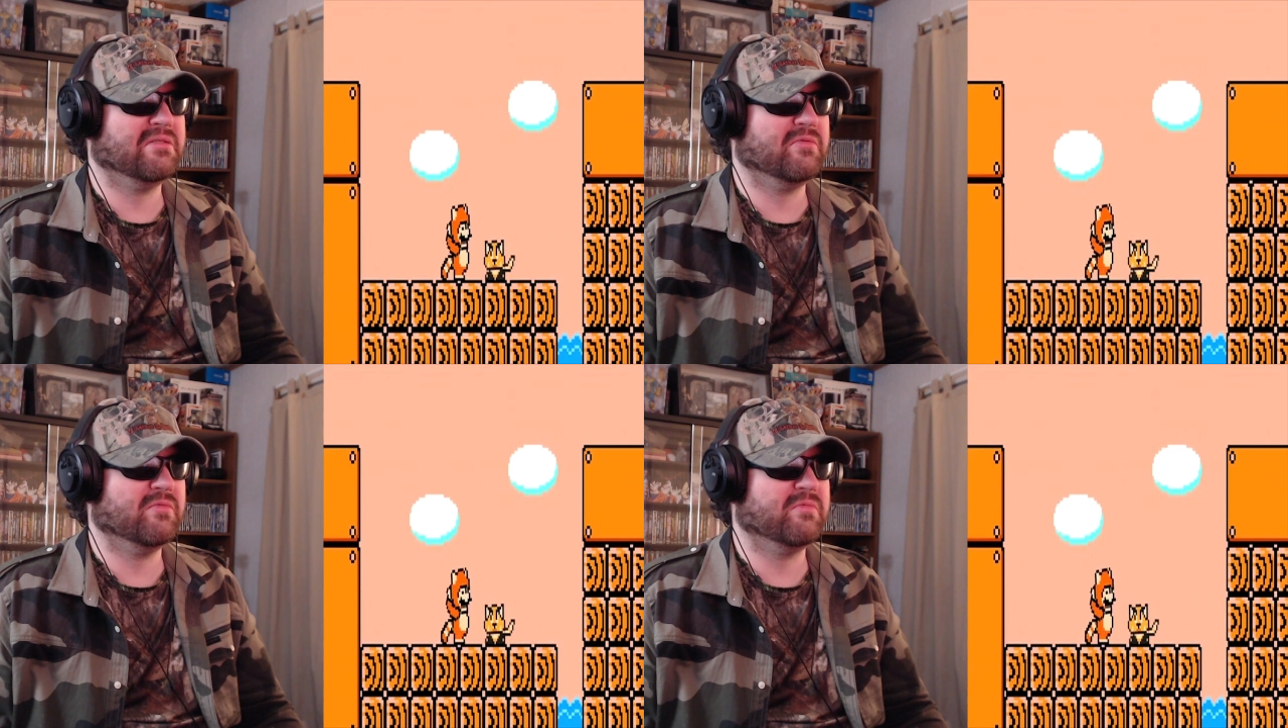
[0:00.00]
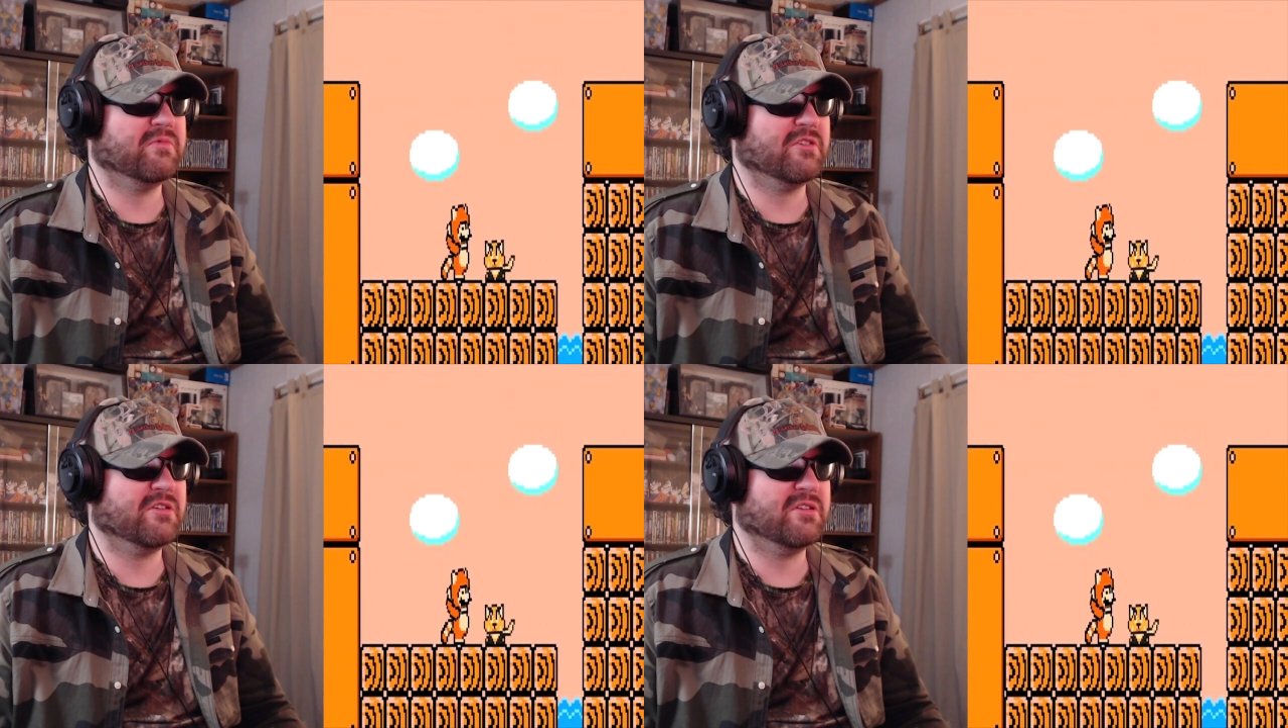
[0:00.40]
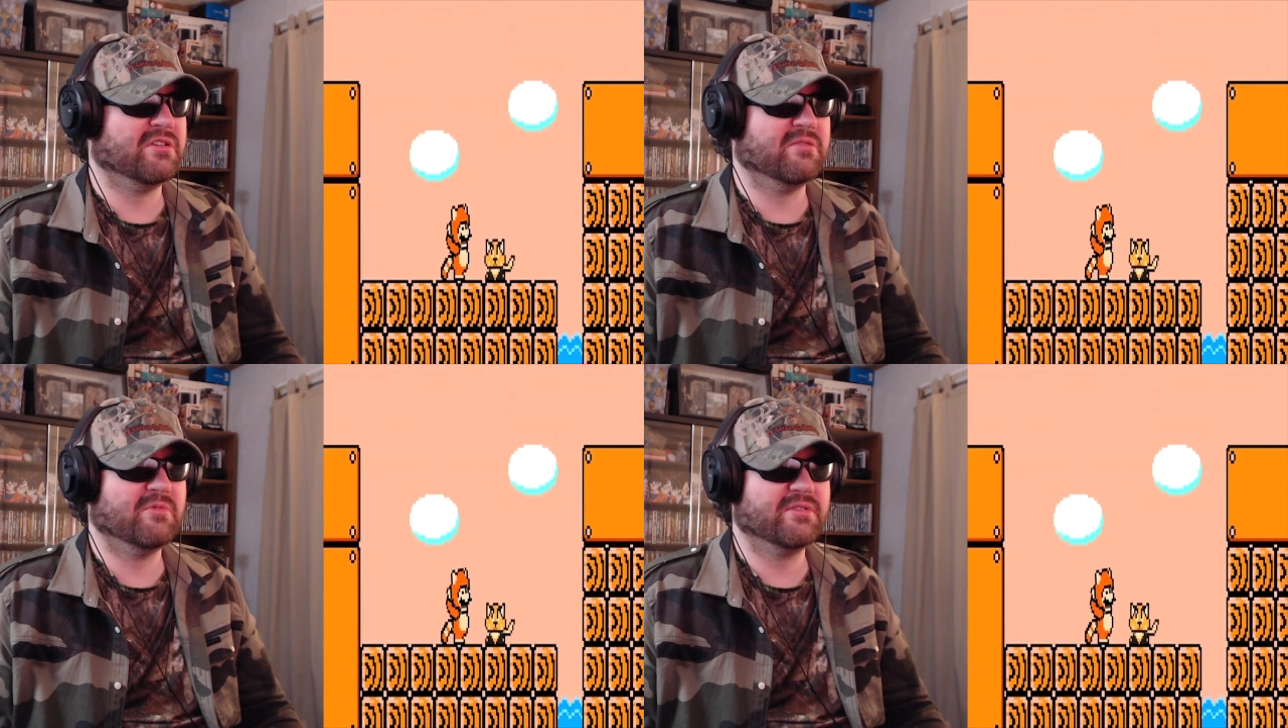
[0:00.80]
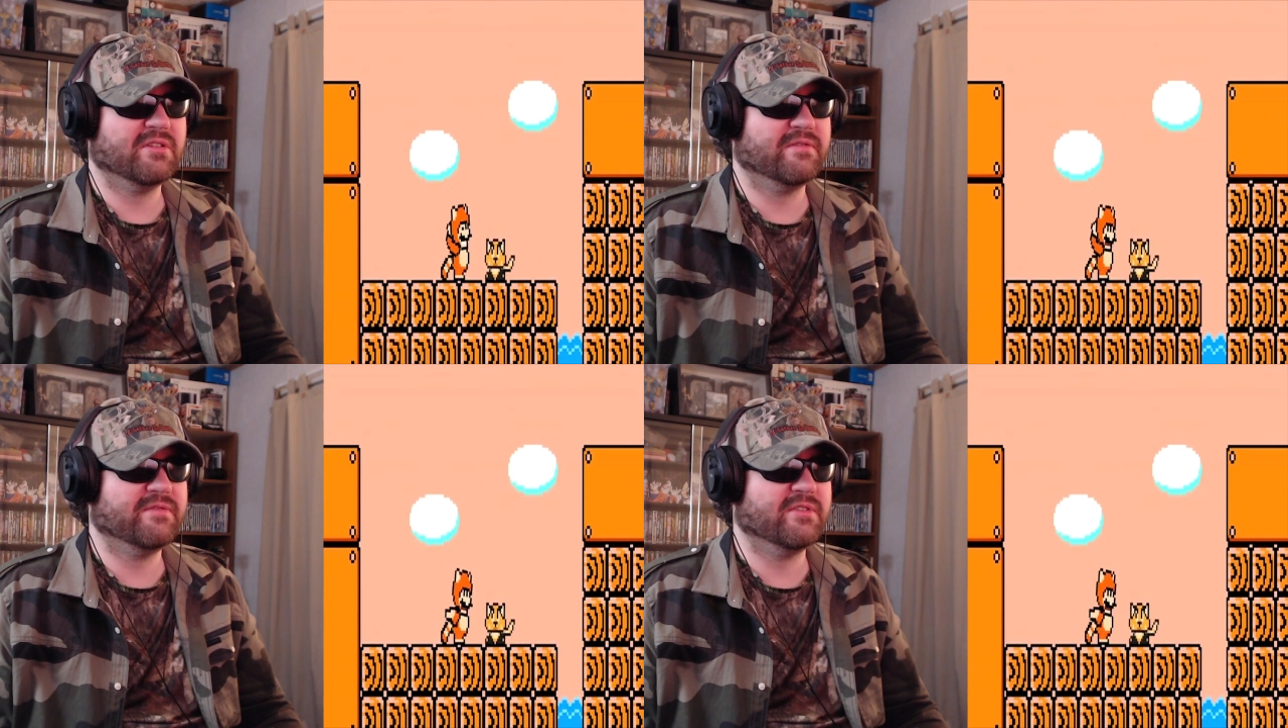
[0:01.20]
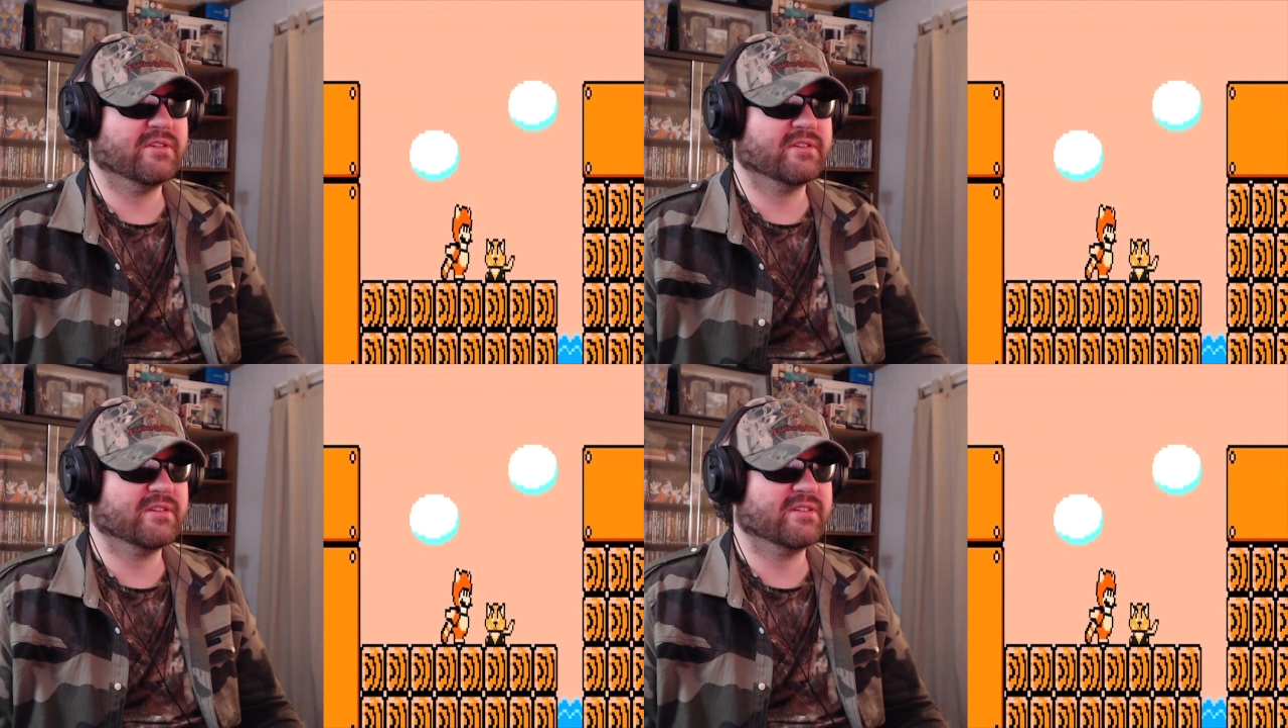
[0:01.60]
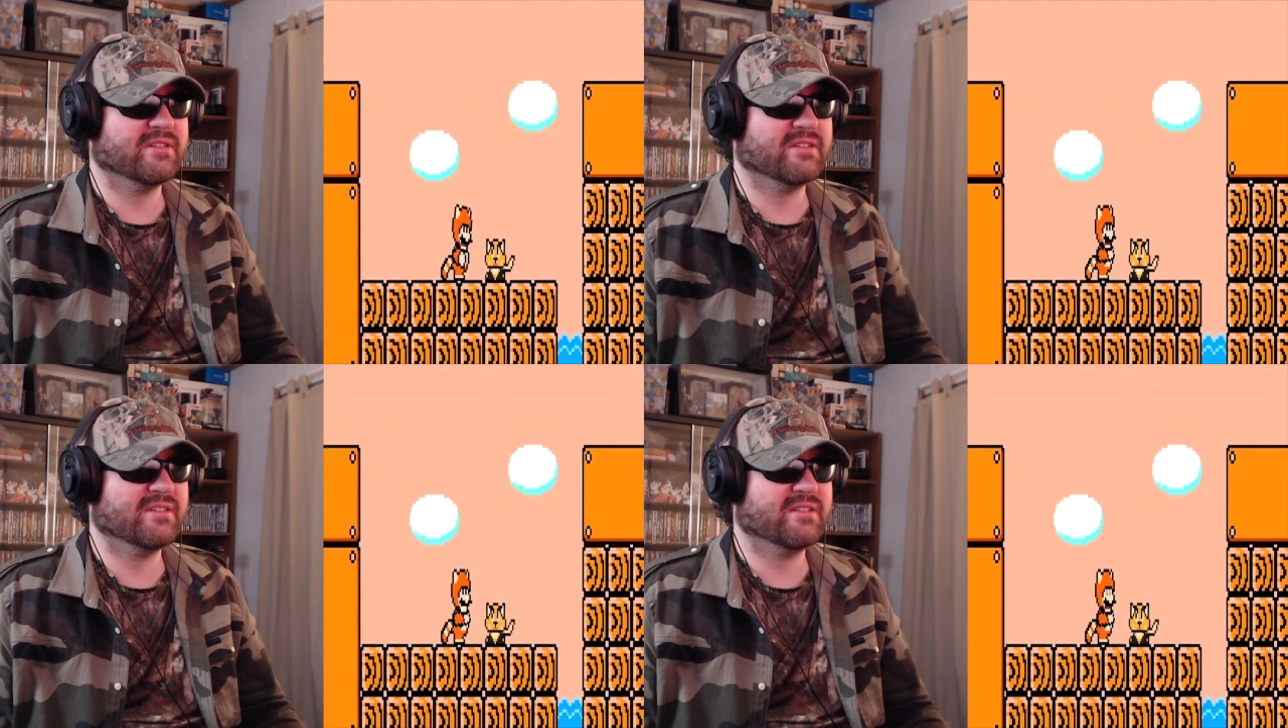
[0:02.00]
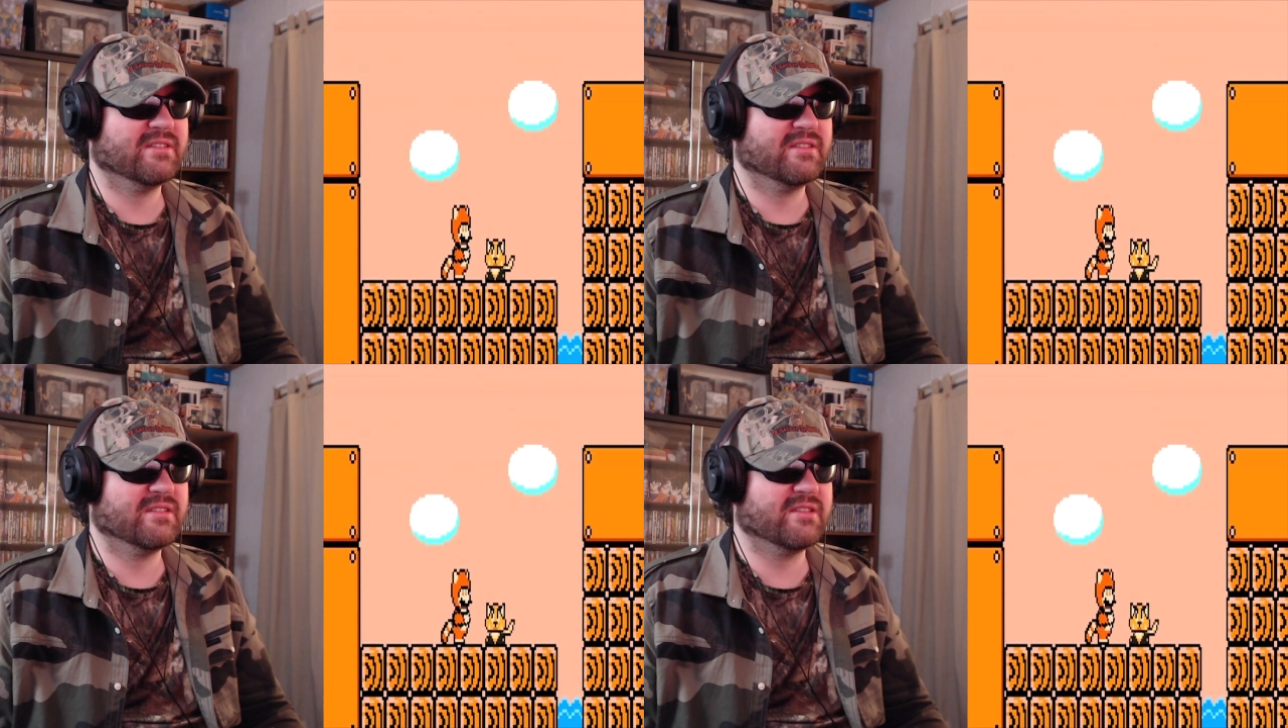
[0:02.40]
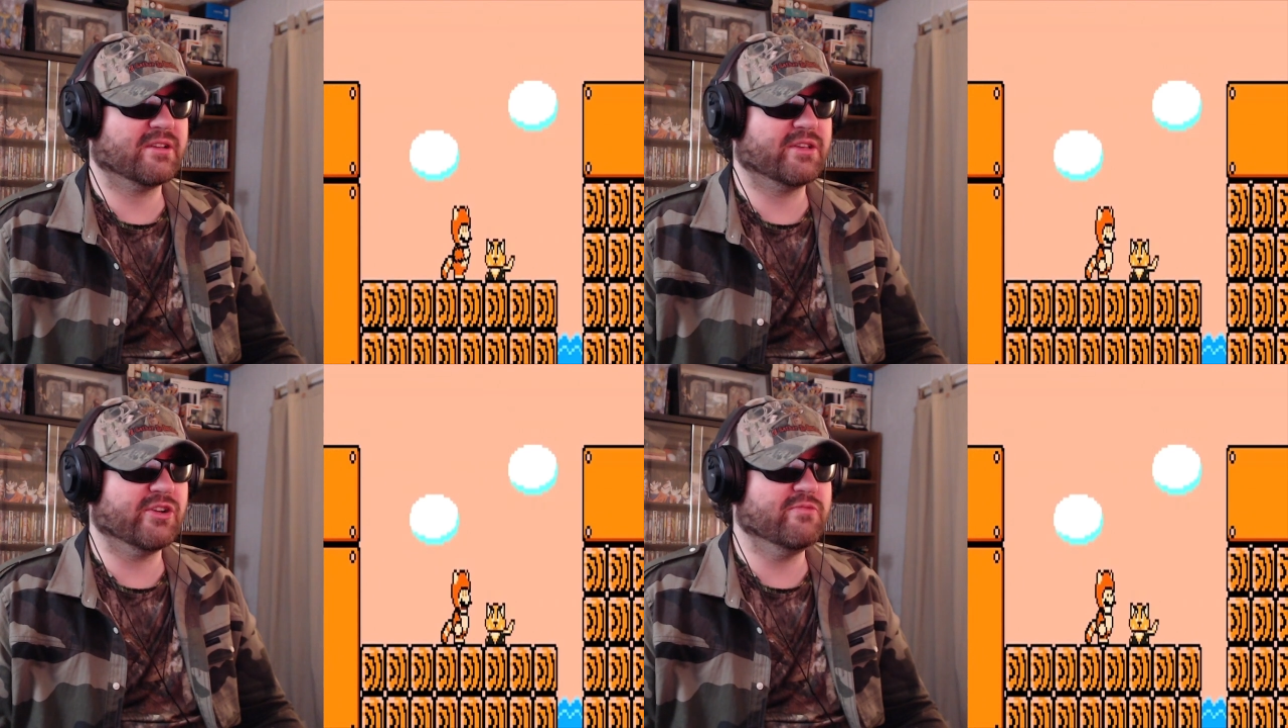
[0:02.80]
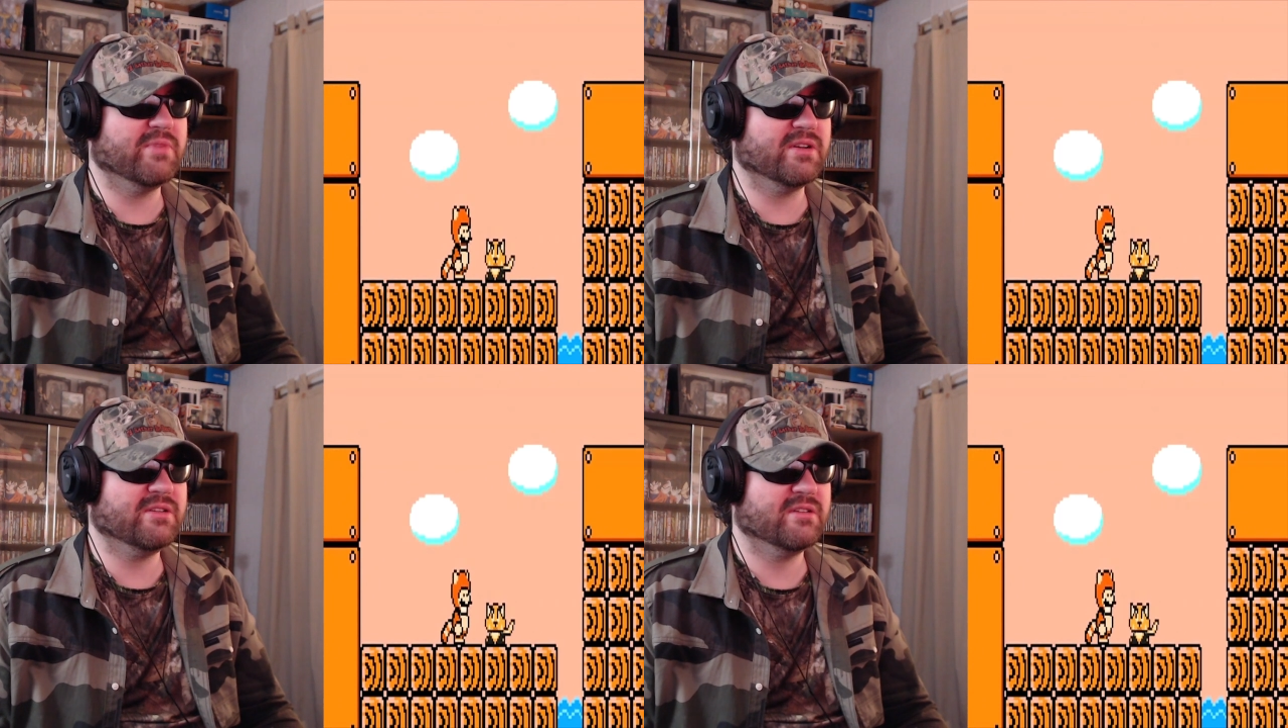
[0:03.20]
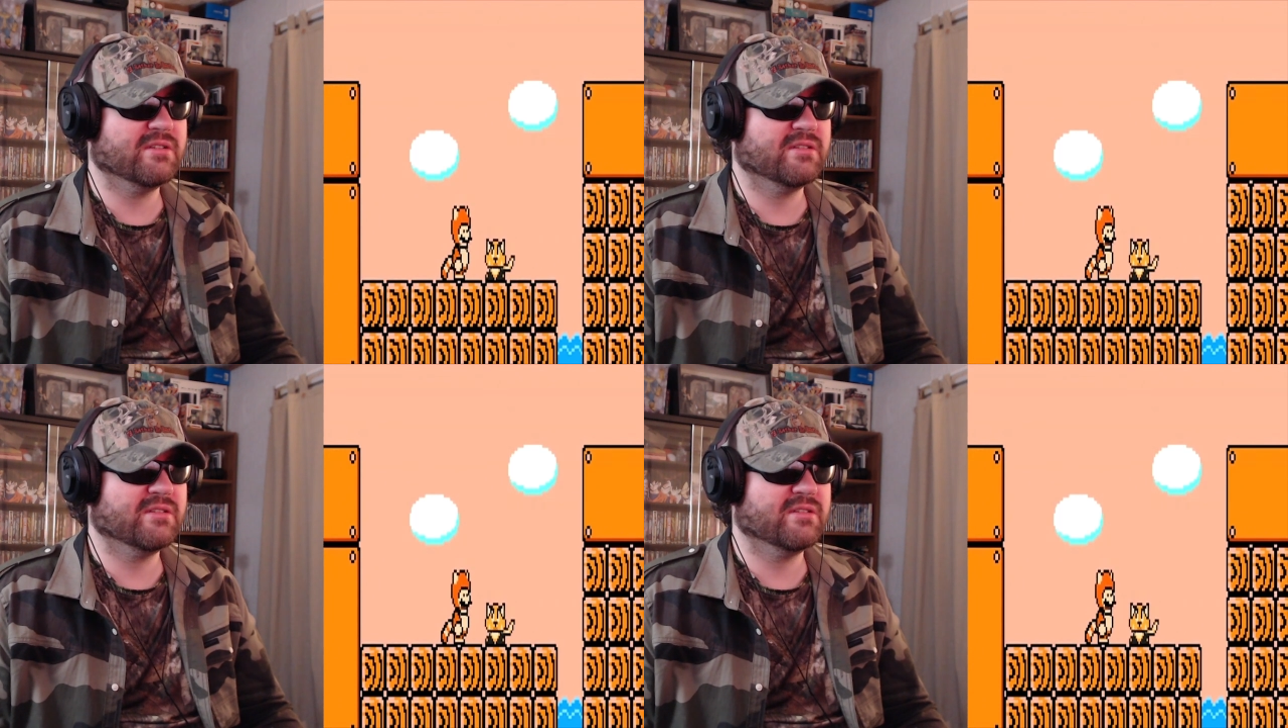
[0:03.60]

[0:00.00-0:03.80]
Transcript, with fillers: Oh god, what the thanks. fuck? I, uh, I got it